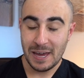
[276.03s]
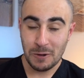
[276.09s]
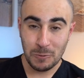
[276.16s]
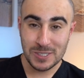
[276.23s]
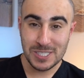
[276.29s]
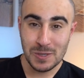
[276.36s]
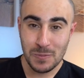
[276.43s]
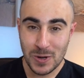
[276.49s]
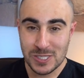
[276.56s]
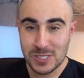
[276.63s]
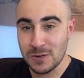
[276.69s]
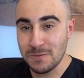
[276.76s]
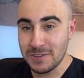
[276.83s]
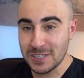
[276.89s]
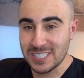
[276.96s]
once the
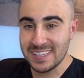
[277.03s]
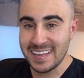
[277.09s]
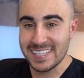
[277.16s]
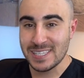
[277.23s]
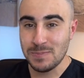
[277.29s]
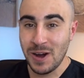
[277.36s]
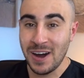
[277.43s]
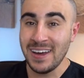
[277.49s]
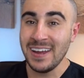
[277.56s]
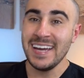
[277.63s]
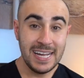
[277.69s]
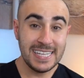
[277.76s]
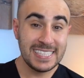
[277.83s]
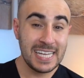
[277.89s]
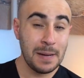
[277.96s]
braces are fixed in that spot,
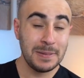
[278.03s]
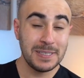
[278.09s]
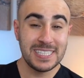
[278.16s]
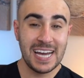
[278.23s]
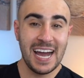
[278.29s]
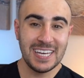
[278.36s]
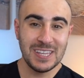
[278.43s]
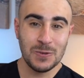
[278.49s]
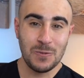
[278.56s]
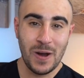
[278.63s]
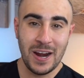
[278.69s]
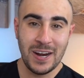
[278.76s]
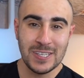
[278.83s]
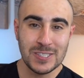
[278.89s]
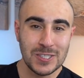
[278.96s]
it's time to tie in the
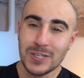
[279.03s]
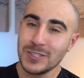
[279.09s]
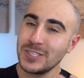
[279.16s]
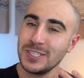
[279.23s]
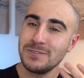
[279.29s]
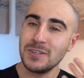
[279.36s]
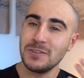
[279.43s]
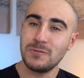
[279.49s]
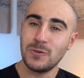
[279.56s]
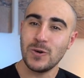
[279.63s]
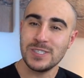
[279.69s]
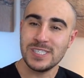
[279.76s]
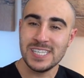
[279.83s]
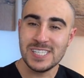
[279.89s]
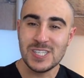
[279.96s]
wire and start delivering
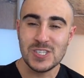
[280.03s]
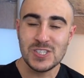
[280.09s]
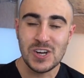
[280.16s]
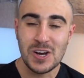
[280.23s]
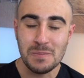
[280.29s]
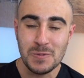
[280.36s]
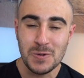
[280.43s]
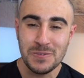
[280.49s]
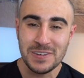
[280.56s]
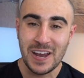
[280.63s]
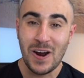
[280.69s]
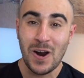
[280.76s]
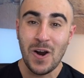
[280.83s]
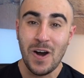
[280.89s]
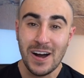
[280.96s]
forces to start moving
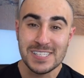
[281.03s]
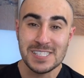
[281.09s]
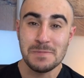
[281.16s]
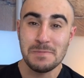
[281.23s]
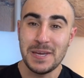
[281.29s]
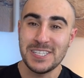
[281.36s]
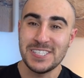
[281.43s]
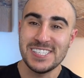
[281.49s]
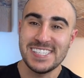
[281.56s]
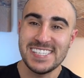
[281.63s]
our awesome patient's